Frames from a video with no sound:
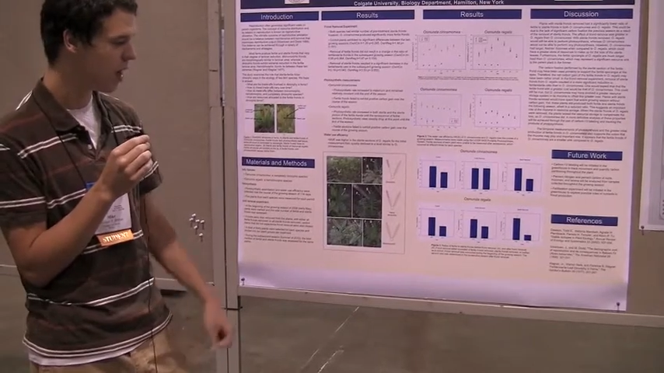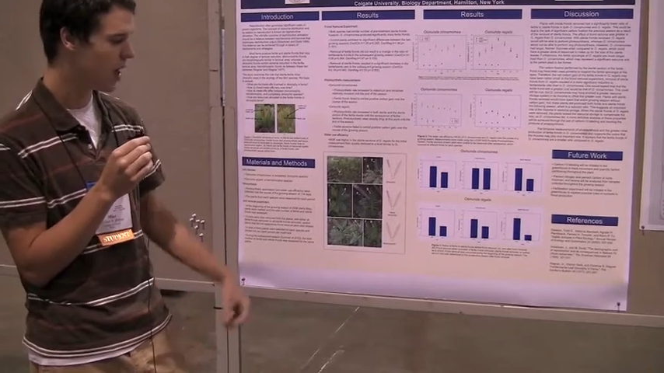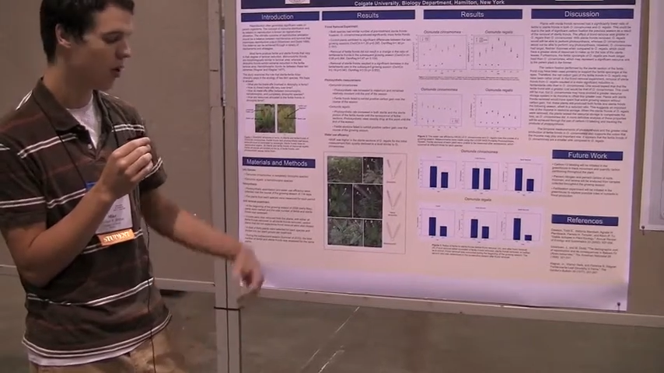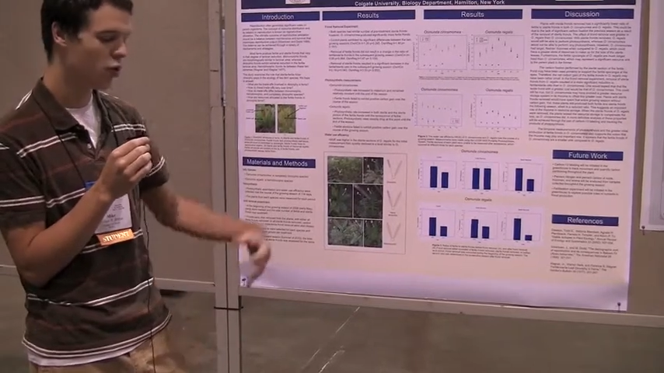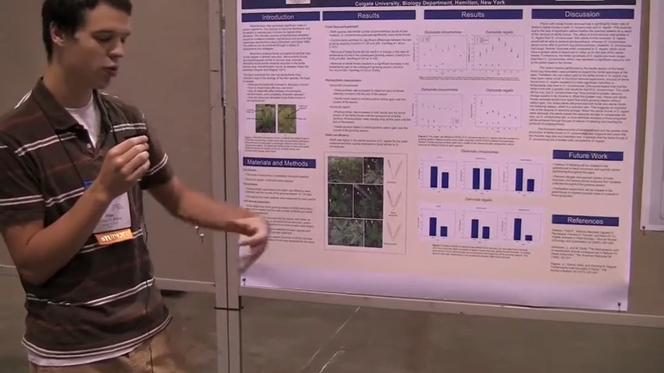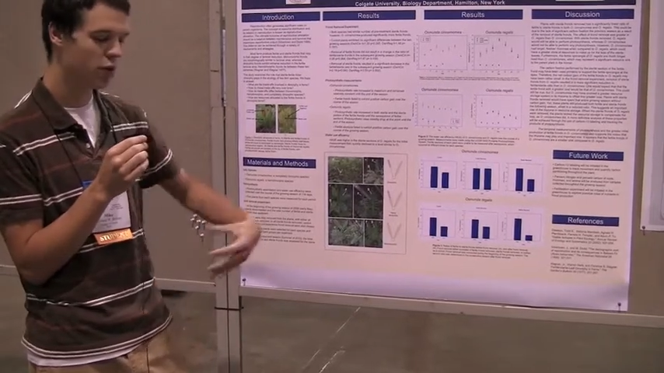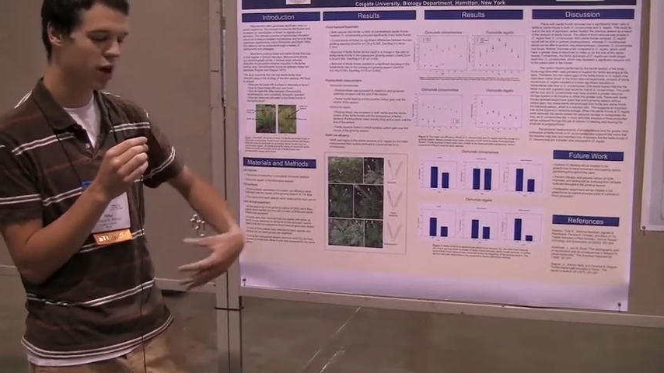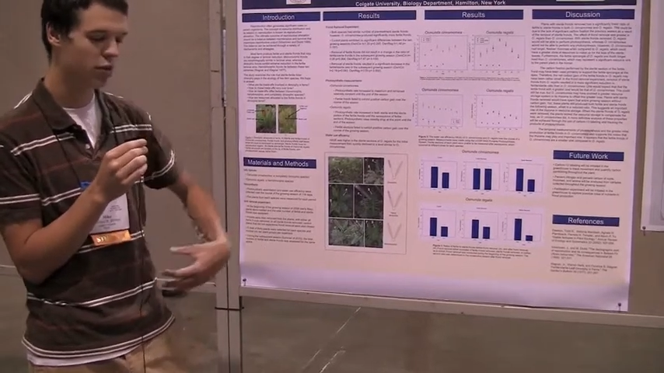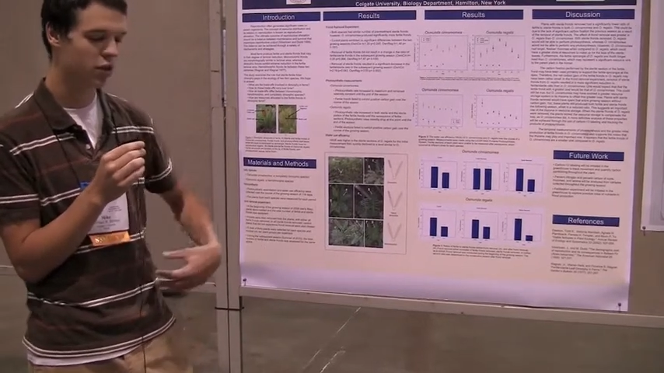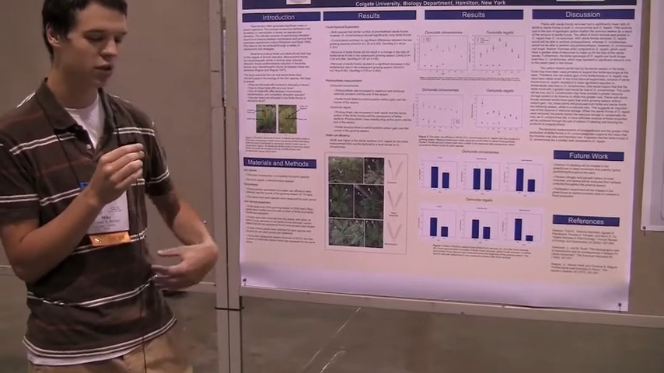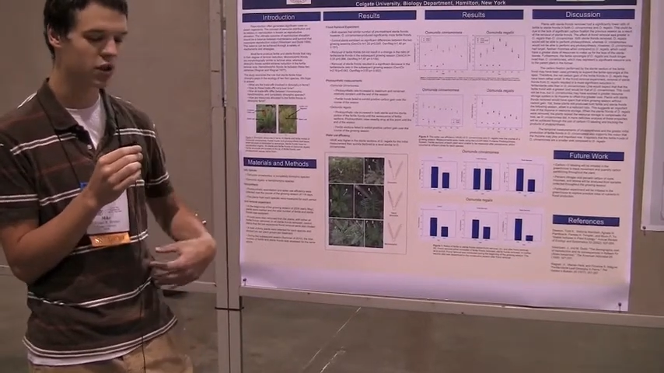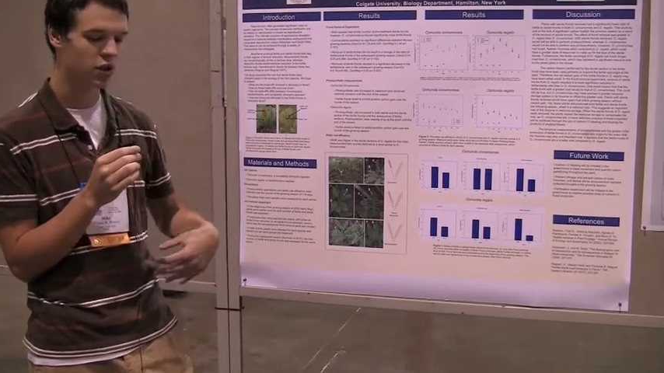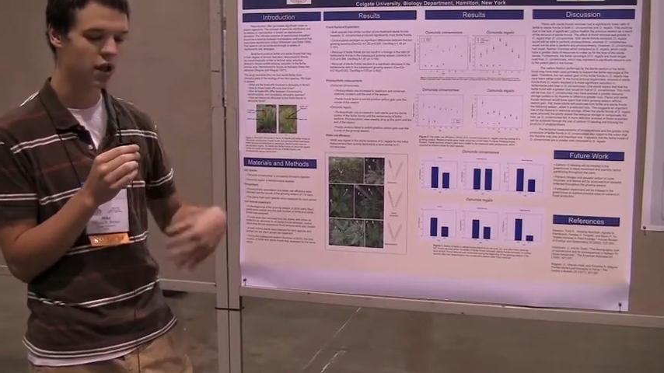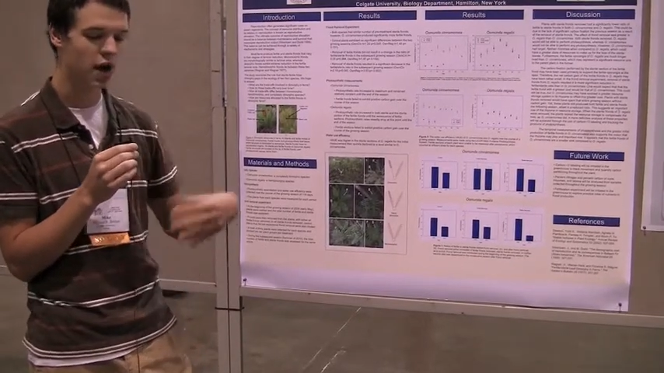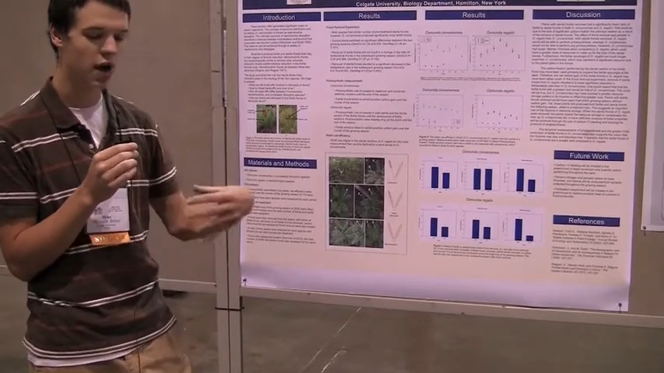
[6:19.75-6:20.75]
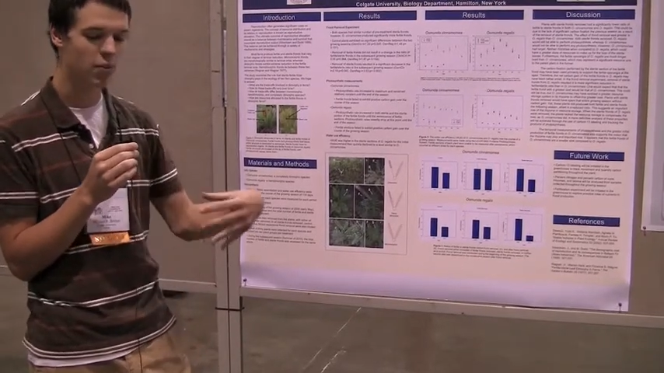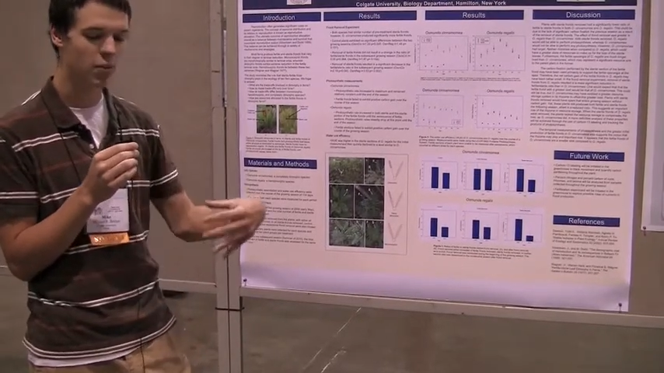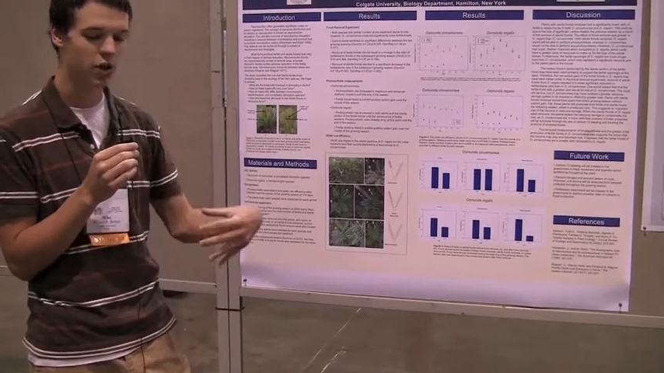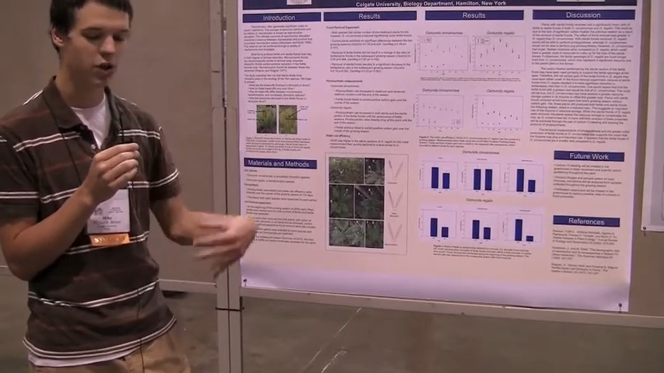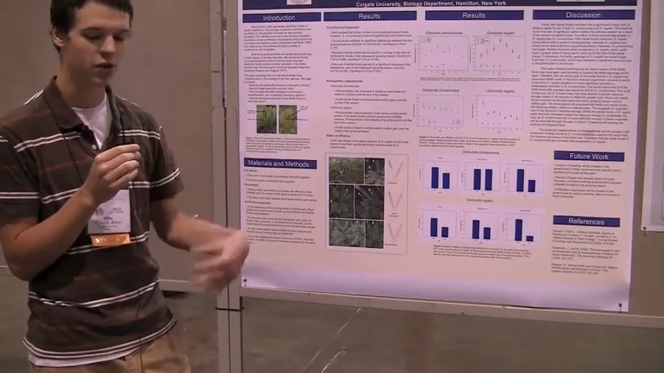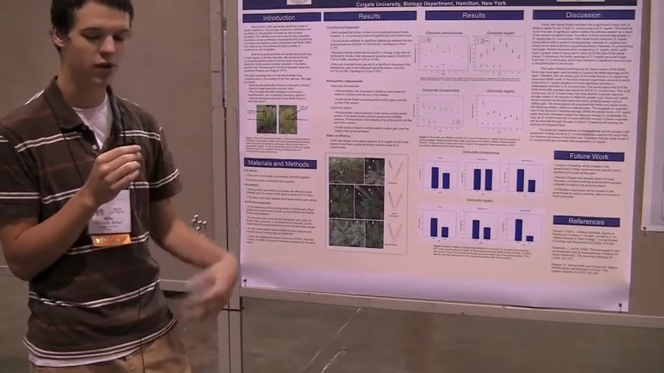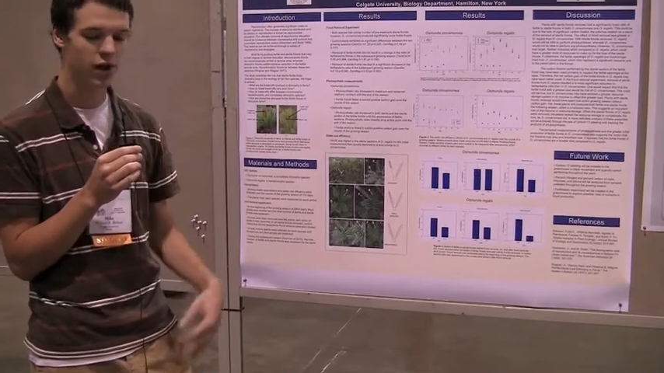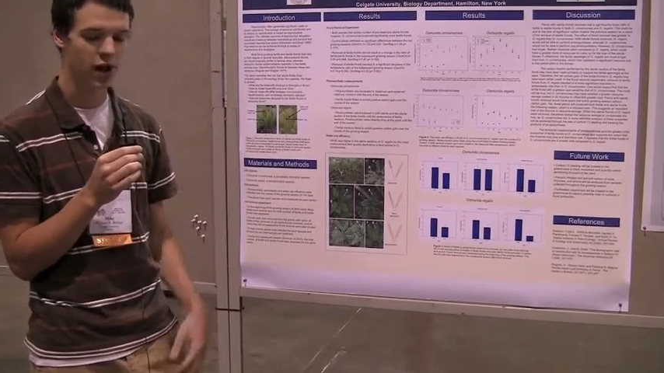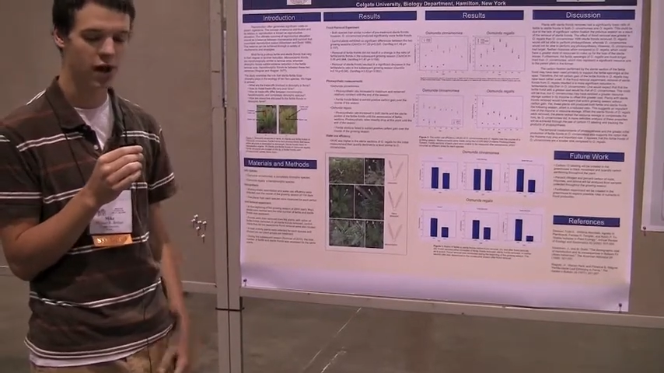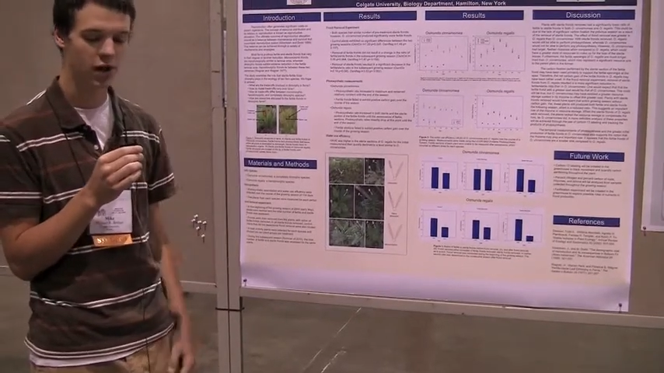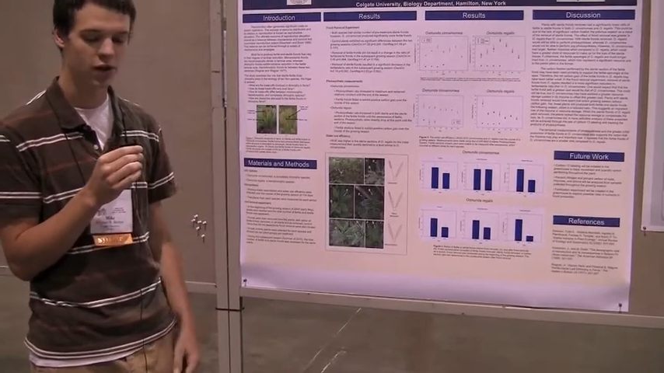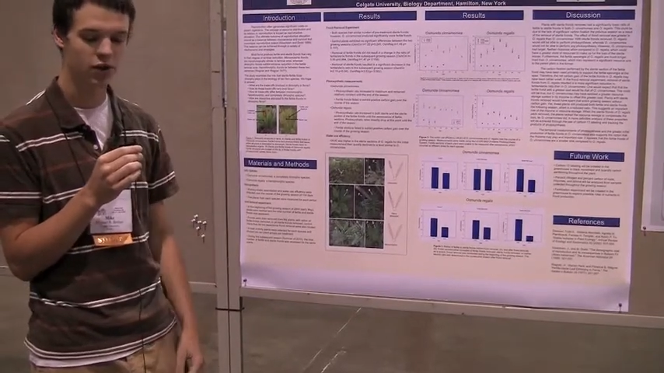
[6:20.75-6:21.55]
and we'll be able to see how much of that